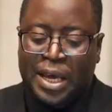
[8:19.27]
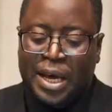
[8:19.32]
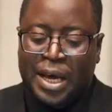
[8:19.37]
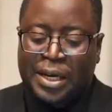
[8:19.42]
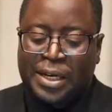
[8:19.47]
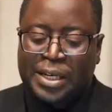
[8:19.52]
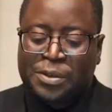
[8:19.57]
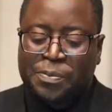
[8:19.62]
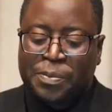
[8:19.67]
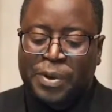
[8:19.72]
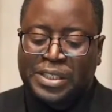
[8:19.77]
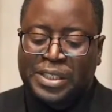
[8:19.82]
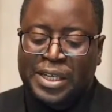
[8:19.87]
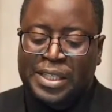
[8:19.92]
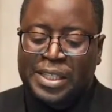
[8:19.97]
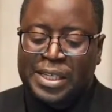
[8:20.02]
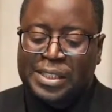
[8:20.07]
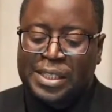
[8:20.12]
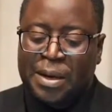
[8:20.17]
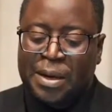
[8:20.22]
and especially
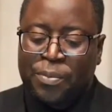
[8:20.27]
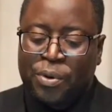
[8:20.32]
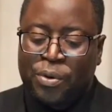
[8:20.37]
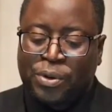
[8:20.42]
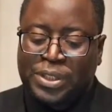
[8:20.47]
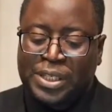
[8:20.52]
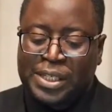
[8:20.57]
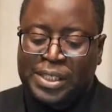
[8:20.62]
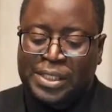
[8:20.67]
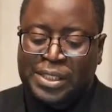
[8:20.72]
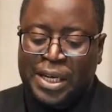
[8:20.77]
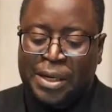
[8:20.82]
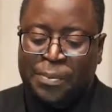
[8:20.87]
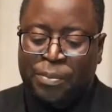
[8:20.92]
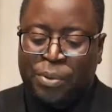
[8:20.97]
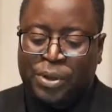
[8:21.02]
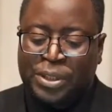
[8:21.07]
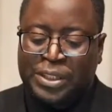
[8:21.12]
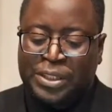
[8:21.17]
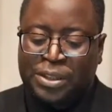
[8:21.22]
the supporters and
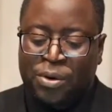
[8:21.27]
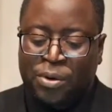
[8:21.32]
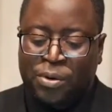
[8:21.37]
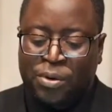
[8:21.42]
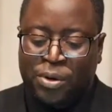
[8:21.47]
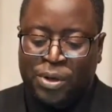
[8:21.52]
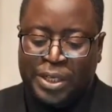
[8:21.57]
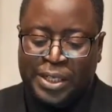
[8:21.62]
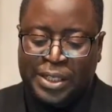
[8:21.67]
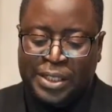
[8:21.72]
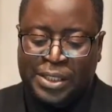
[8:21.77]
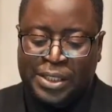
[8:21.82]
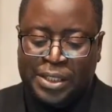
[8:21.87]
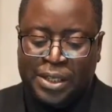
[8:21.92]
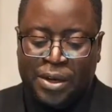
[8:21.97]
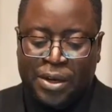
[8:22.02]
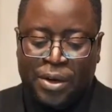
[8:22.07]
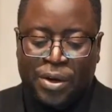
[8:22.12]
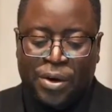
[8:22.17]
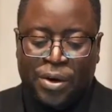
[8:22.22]
political colleagues
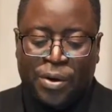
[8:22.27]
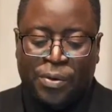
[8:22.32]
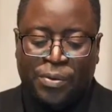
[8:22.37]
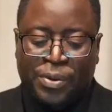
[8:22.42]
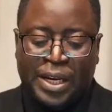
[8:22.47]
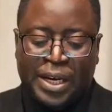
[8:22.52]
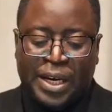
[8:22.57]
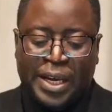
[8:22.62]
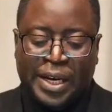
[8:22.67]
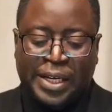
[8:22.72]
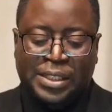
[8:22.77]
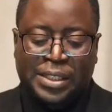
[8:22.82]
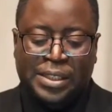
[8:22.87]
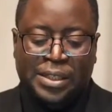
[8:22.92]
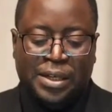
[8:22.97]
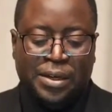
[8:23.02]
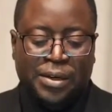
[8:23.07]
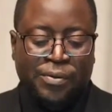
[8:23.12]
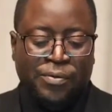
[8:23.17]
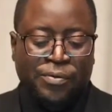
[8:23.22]
of the late
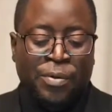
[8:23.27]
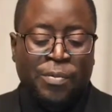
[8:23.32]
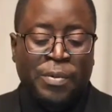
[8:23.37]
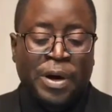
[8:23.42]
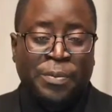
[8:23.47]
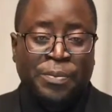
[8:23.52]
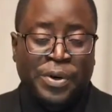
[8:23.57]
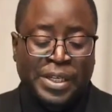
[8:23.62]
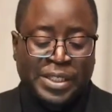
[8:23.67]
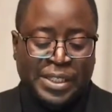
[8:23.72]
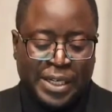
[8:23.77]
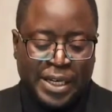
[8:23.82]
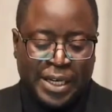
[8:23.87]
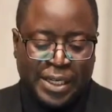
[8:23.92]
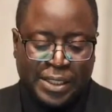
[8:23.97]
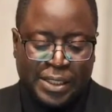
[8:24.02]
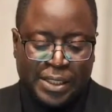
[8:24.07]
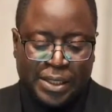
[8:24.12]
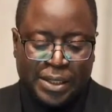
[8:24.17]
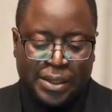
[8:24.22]
former
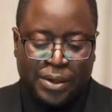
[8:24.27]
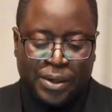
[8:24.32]
president.